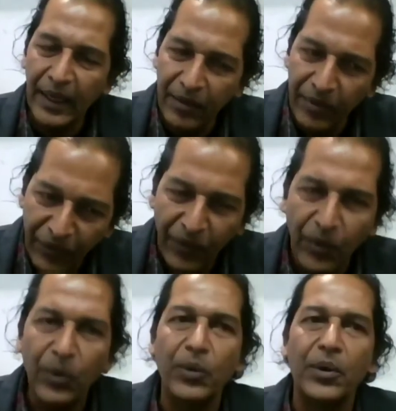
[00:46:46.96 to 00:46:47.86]

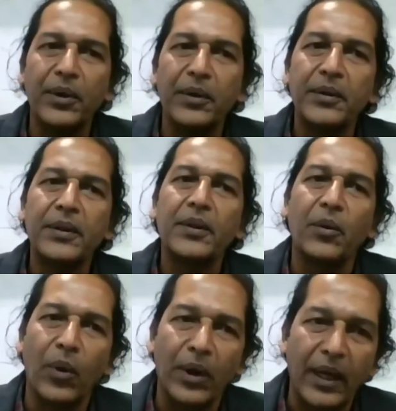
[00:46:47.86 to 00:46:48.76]
food,
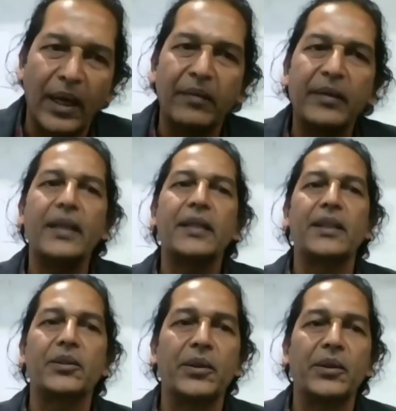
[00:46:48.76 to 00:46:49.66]
what are we
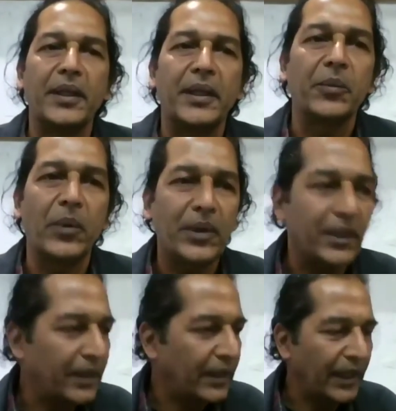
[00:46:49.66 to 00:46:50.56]
eating today and what are
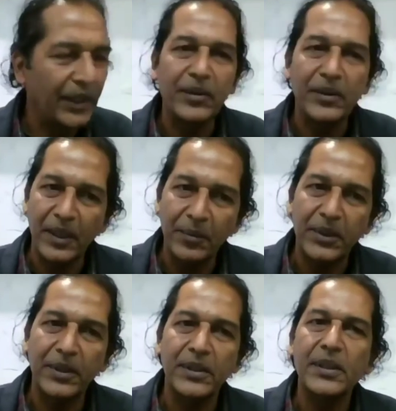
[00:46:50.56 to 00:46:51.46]
the kind of
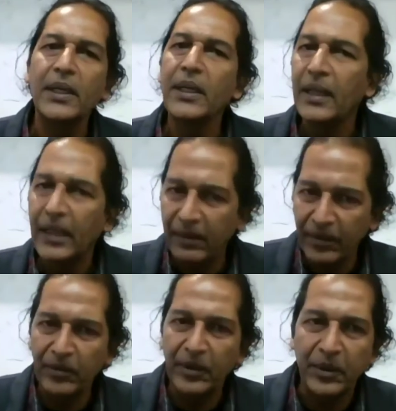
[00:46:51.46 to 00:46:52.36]
assumptions.
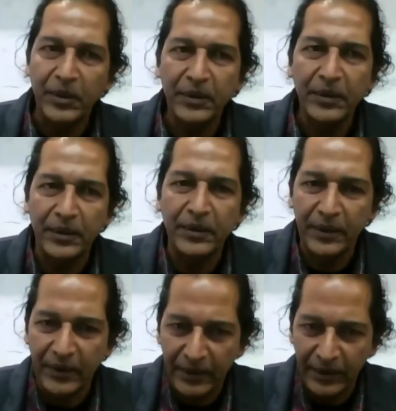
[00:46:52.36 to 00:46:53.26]
Even with
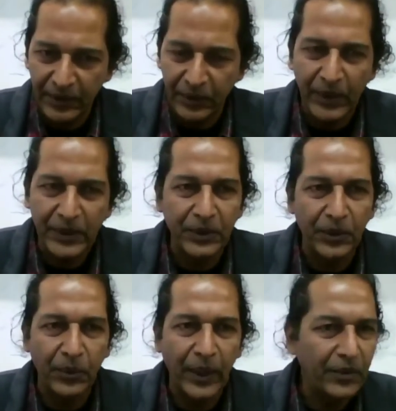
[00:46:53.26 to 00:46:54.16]
the question
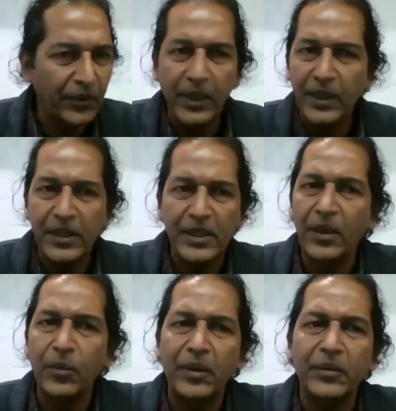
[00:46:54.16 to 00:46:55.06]
of wild food, it is now
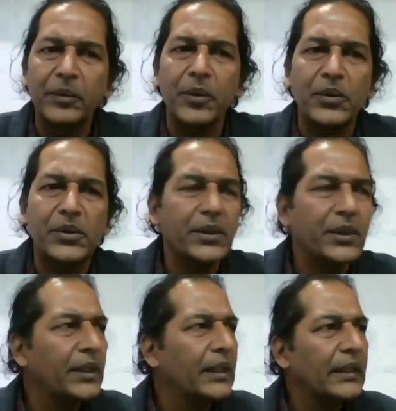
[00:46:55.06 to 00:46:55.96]
one of the most
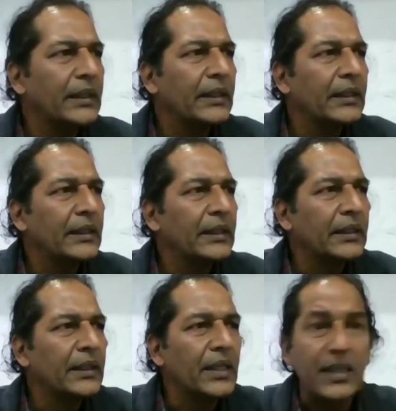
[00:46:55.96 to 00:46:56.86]

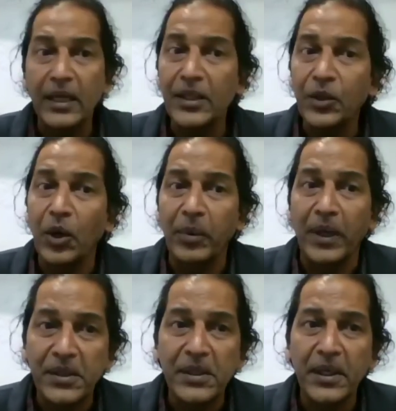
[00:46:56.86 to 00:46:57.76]
sexy
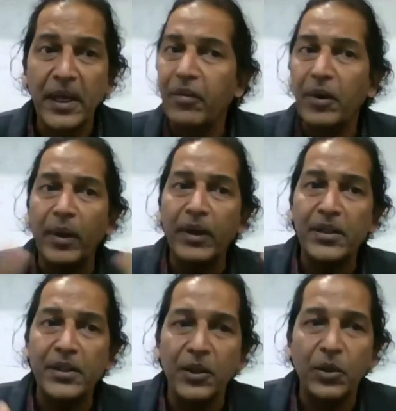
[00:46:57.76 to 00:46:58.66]
topics.
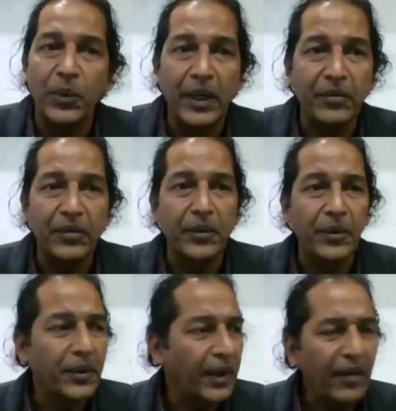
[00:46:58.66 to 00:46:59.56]
Everybody's into wild food.
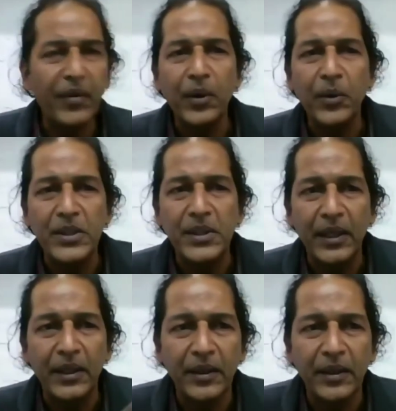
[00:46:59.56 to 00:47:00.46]
FAO has done